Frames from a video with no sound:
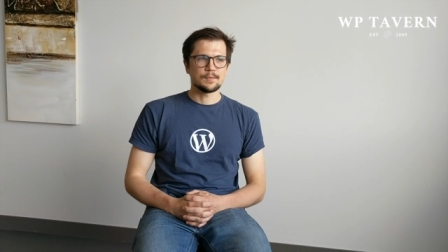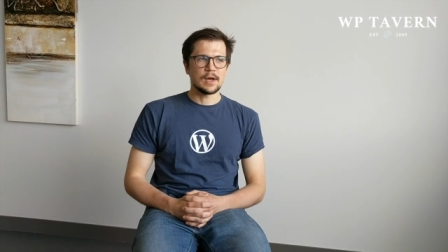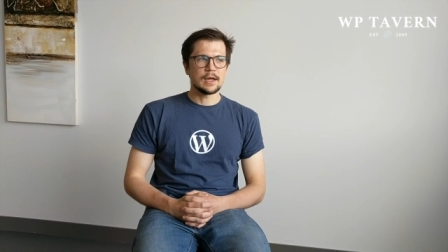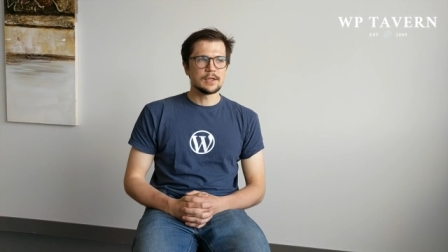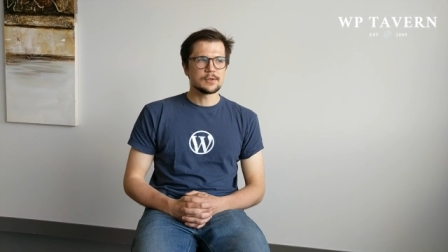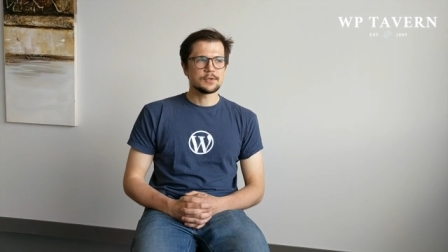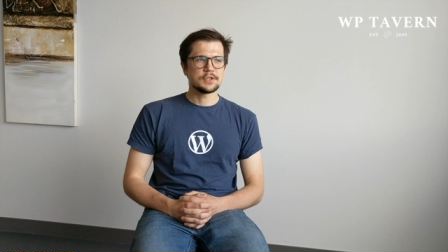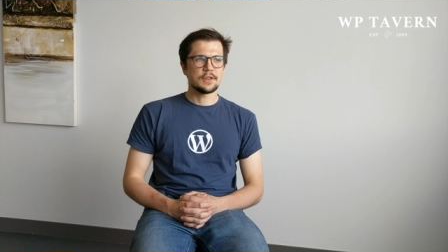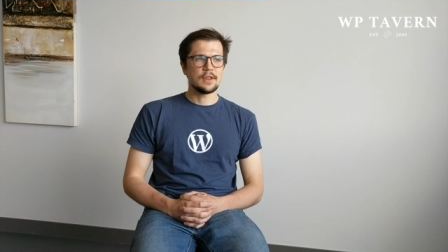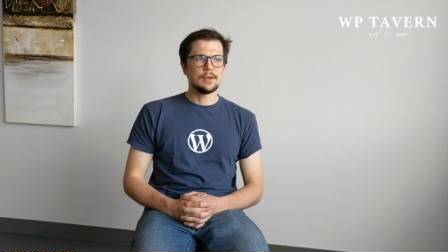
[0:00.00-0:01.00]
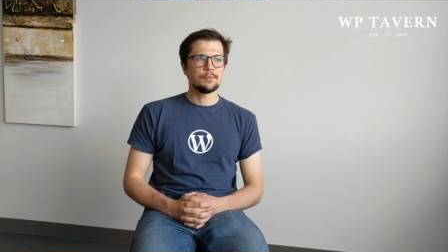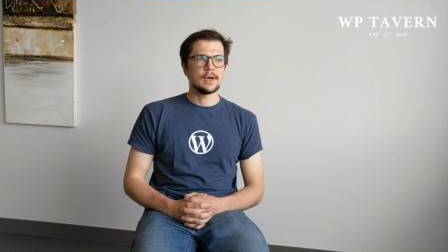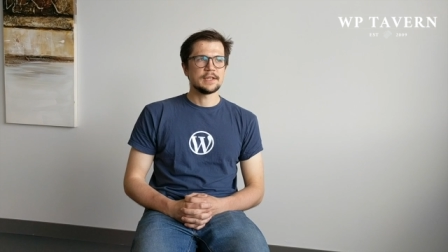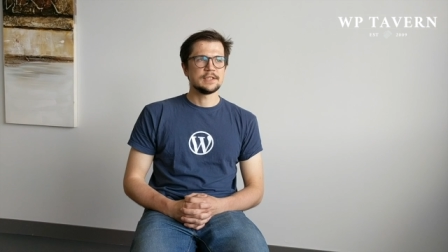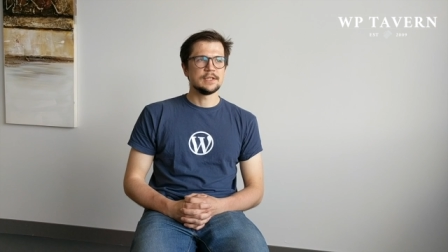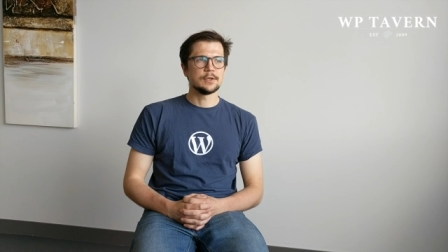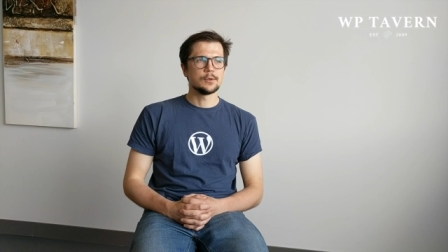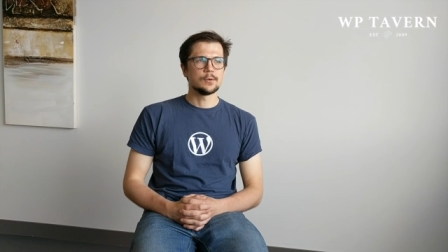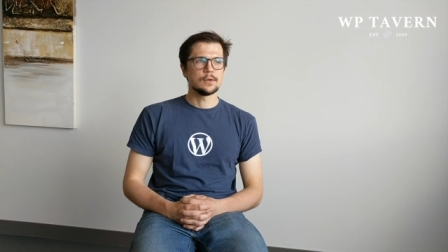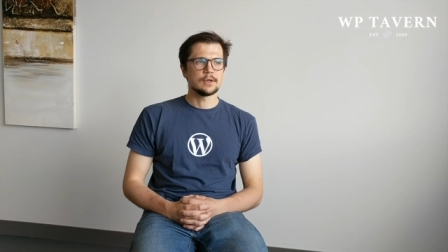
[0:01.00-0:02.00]
I launched Theme
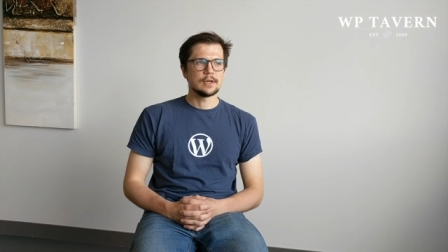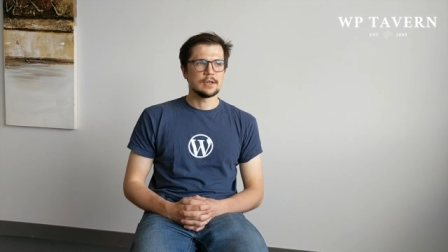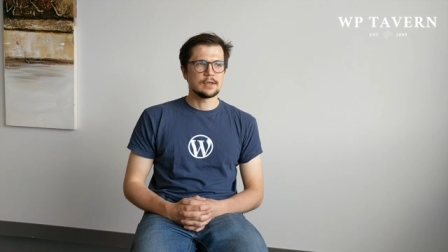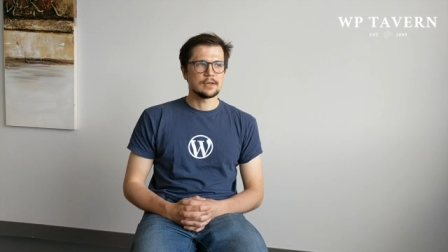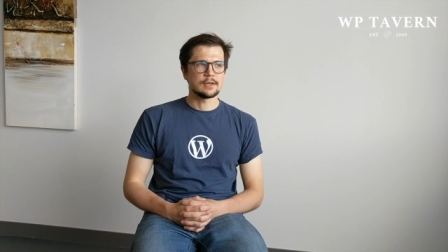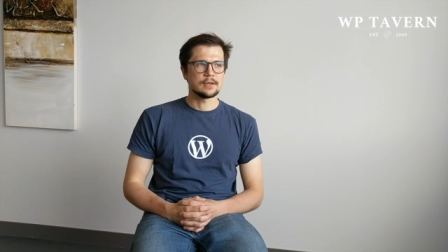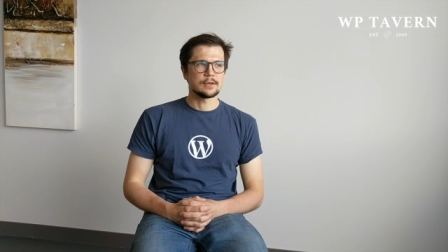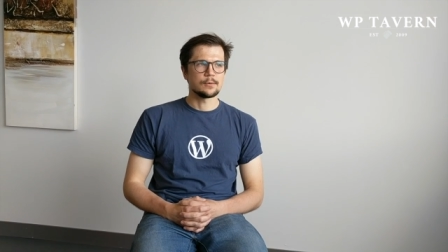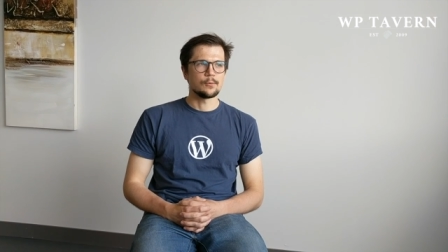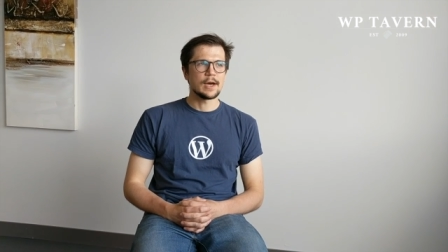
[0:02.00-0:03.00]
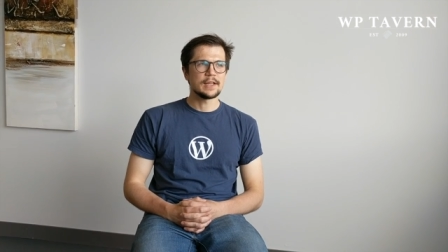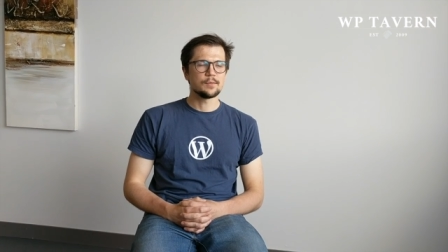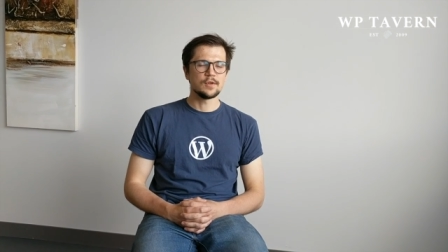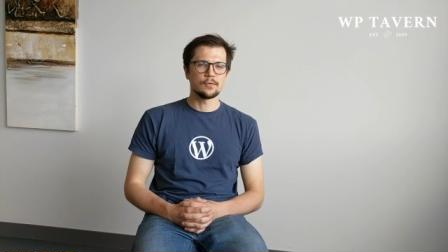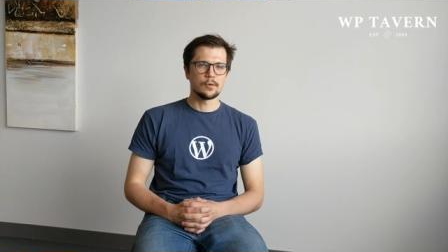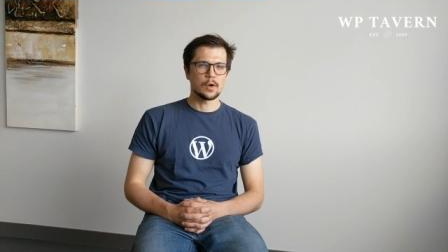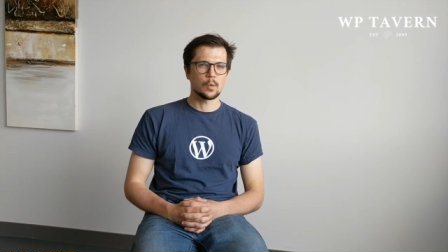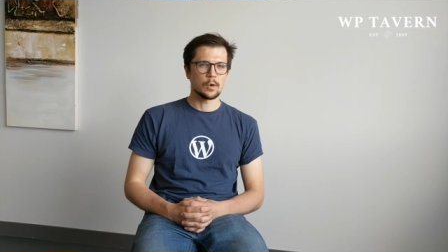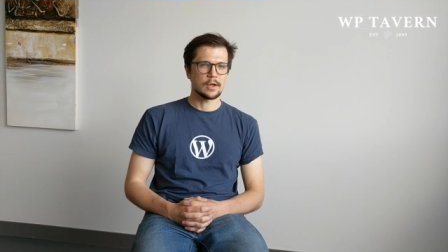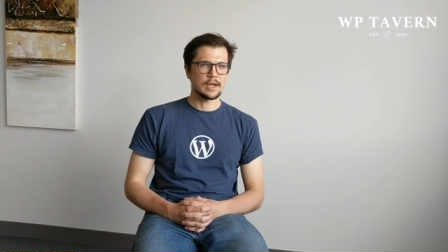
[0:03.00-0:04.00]
Patio right before
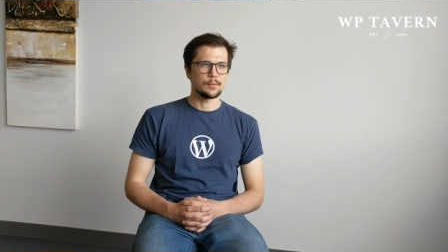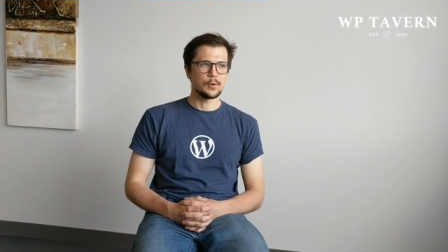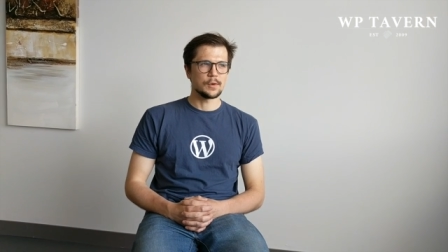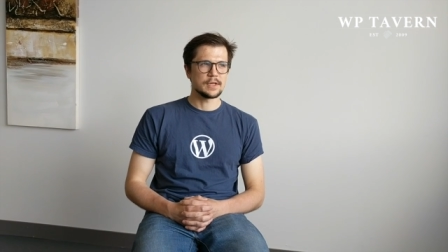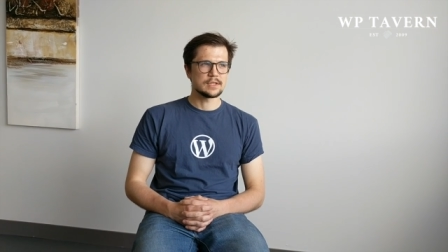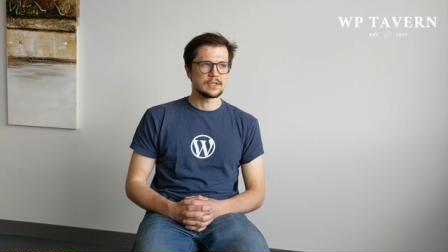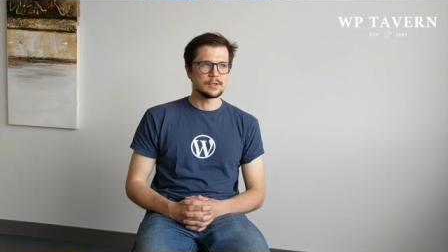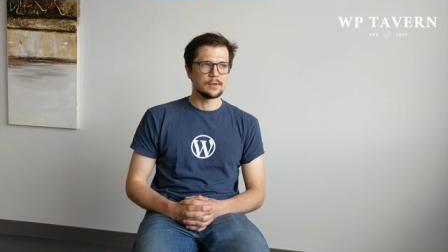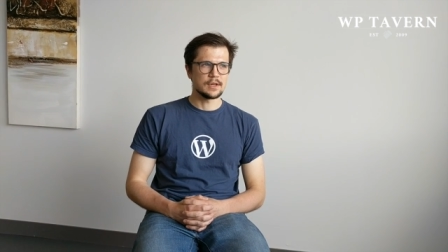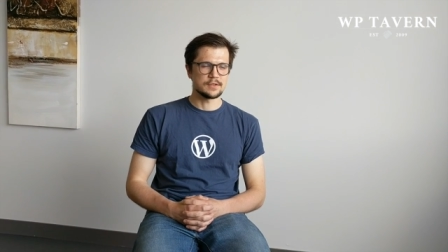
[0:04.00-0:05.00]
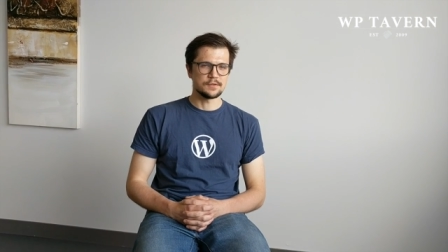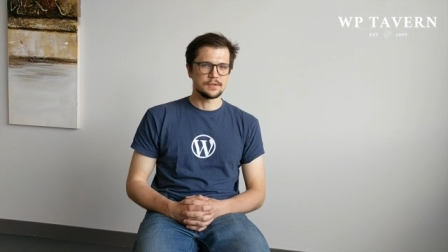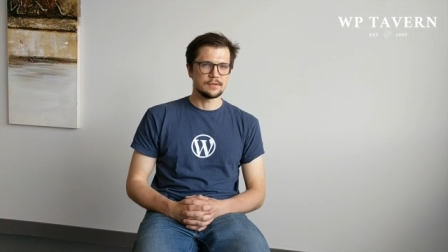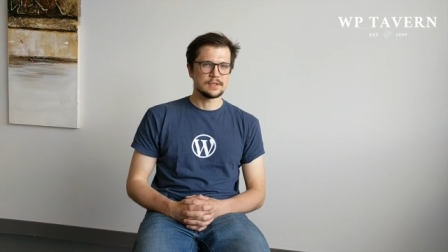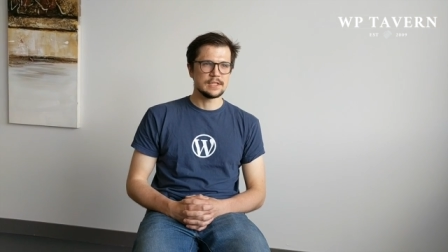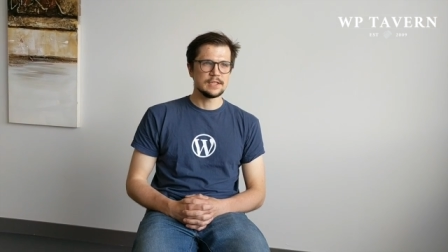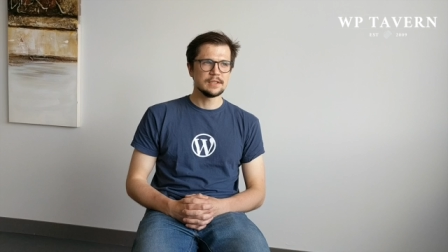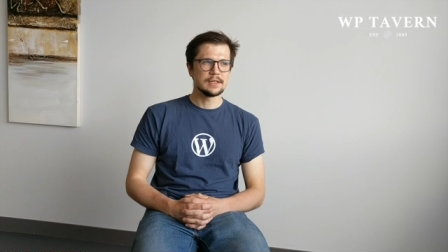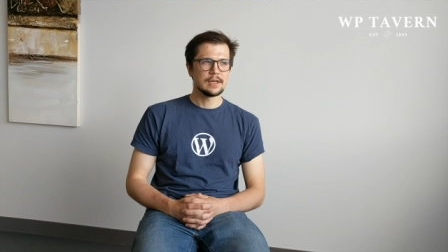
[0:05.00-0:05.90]
WordCamp US 2015.